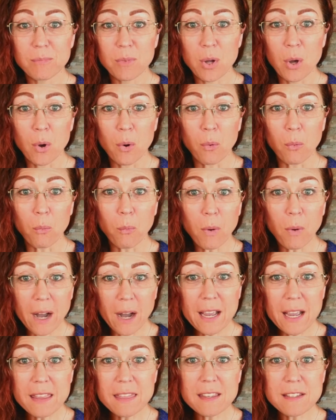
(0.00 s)

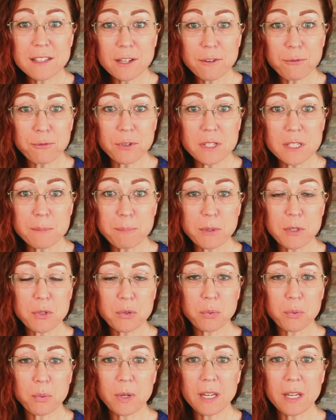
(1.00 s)
Why the difference
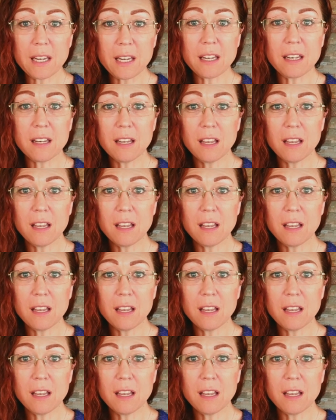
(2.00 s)
between